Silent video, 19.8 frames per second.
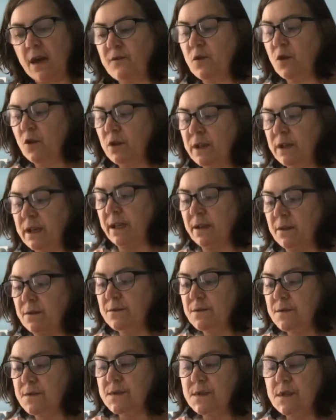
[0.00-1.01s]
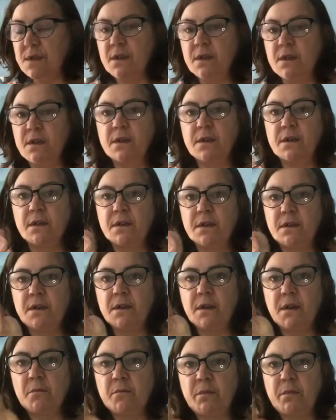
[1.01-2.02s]
I've got nails,
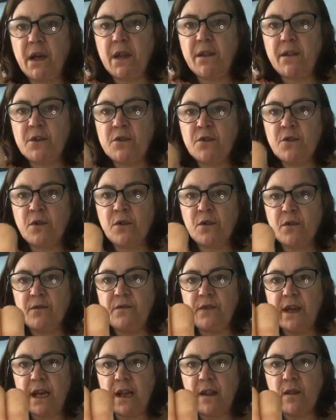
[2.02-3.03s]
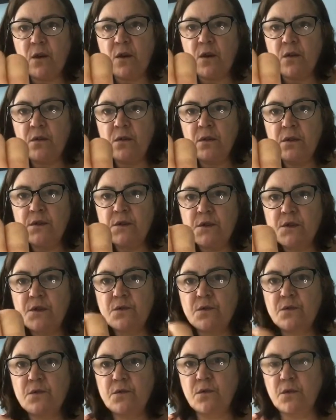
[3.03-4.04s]
but they're not very long,
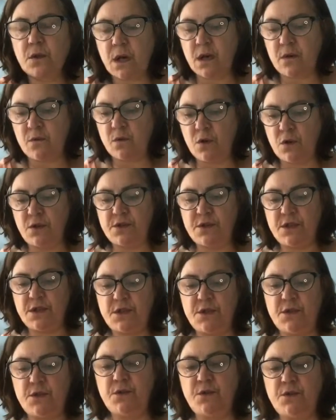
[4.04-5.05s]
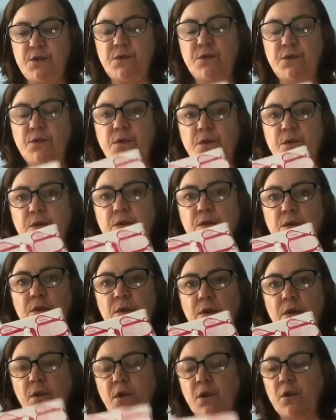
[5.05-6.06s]
so I want to do
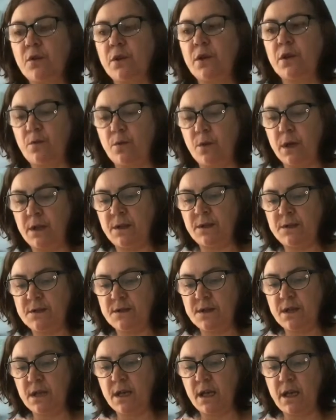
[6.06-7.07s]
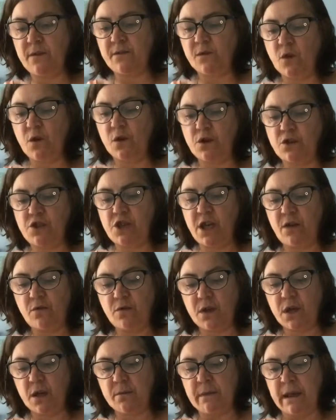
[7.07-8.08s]
longer ones, and I've got
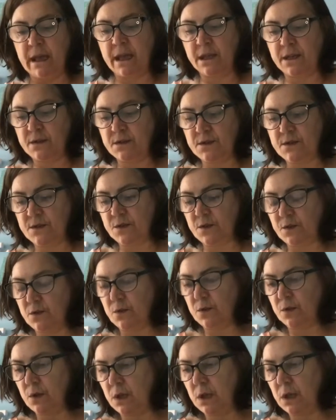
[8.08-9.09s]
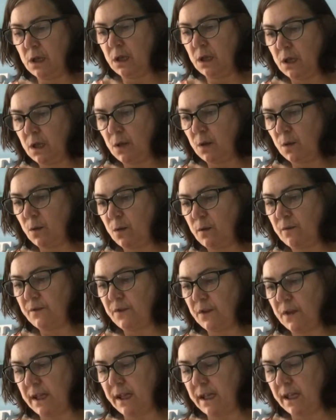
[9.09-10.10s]
gel coming, so
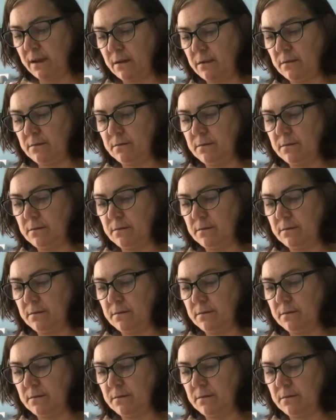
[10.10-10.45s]
hopefully.